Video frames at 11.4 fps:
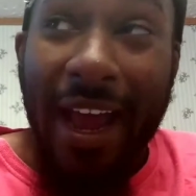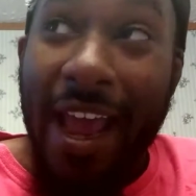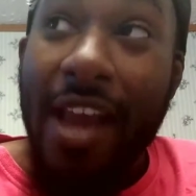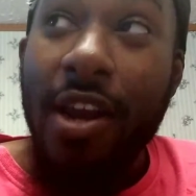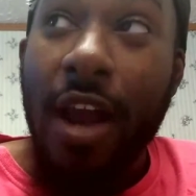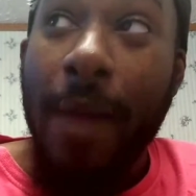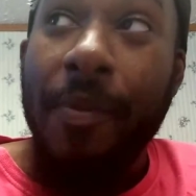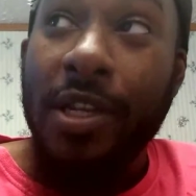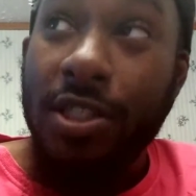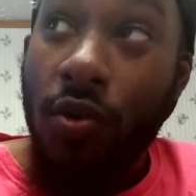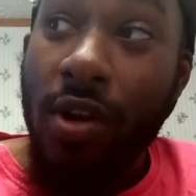I had an
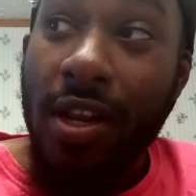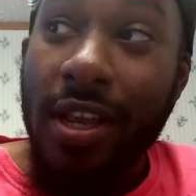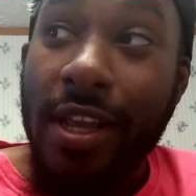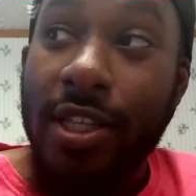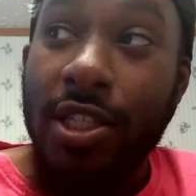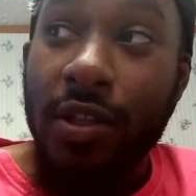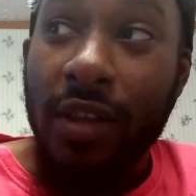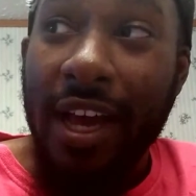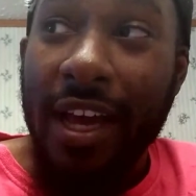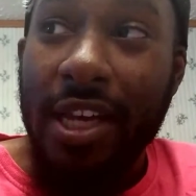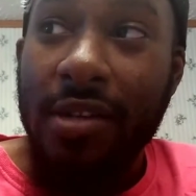opportunity to
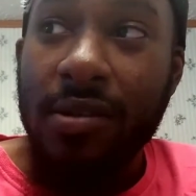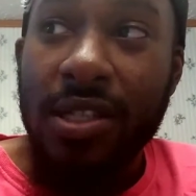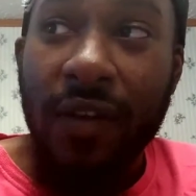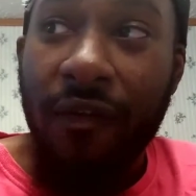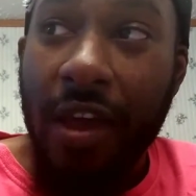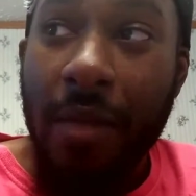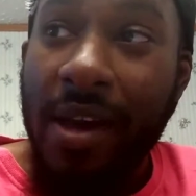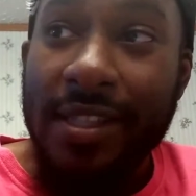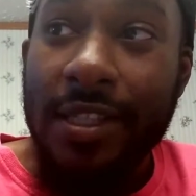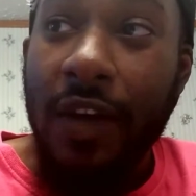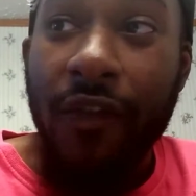like defend
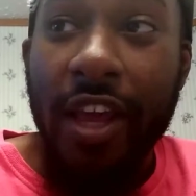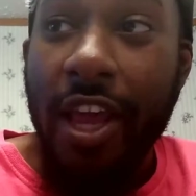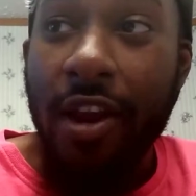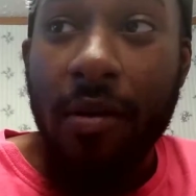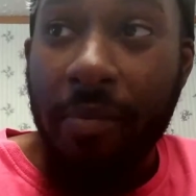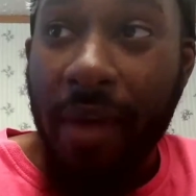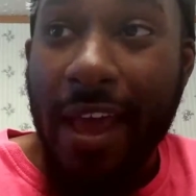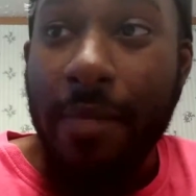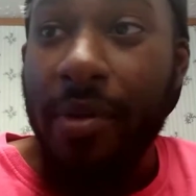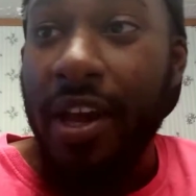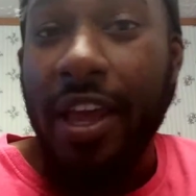myself and hit him
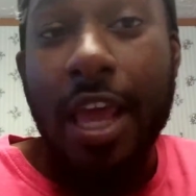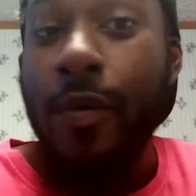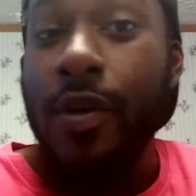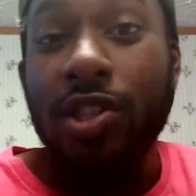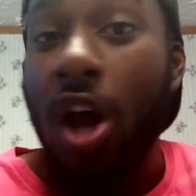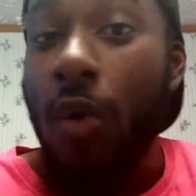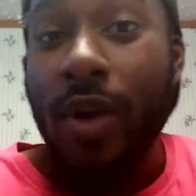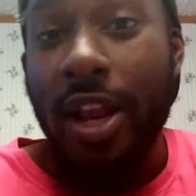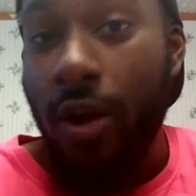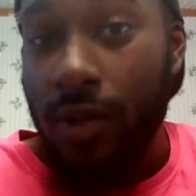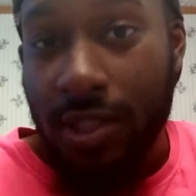back, but he was
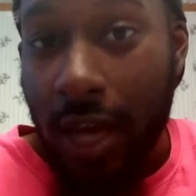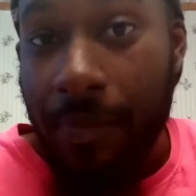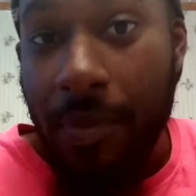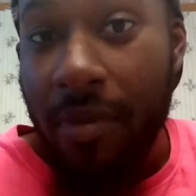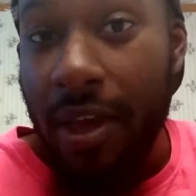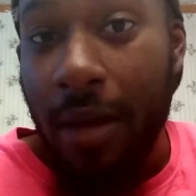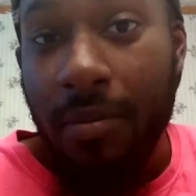already on top of me.